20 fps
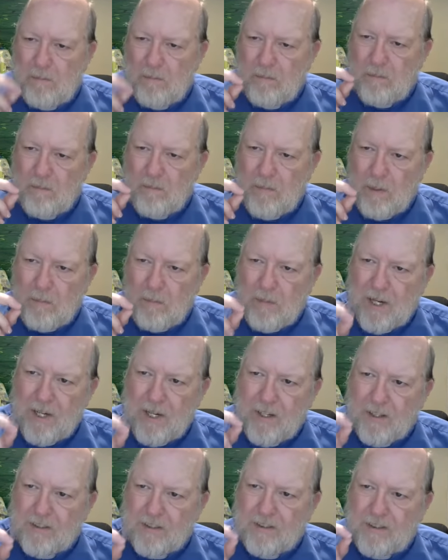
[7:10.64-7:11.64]
But
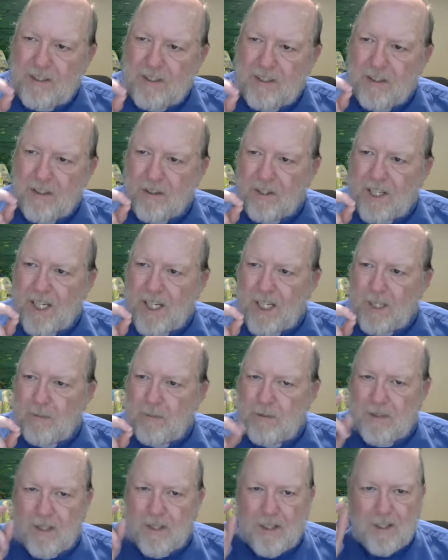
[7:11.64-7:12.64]
Peter still
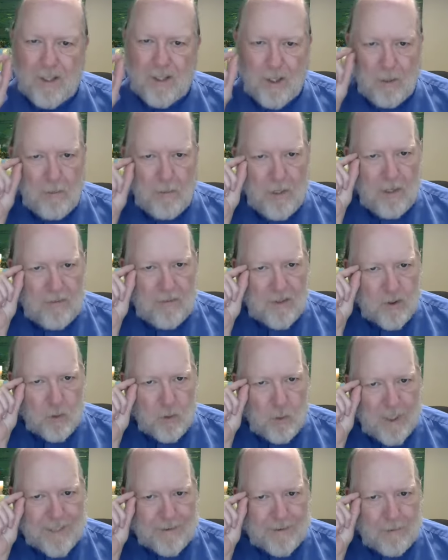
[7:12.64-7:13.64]
keeps a little bit of his
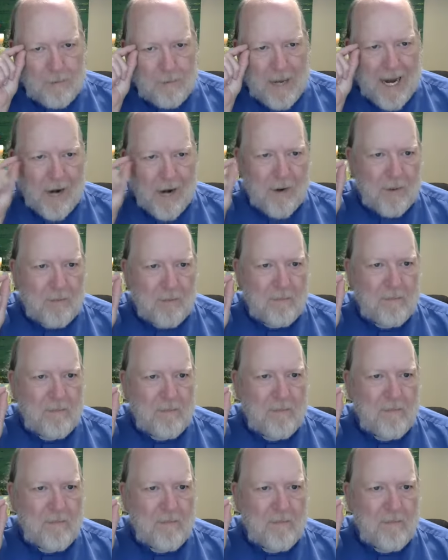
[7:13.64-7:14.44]
wits about him,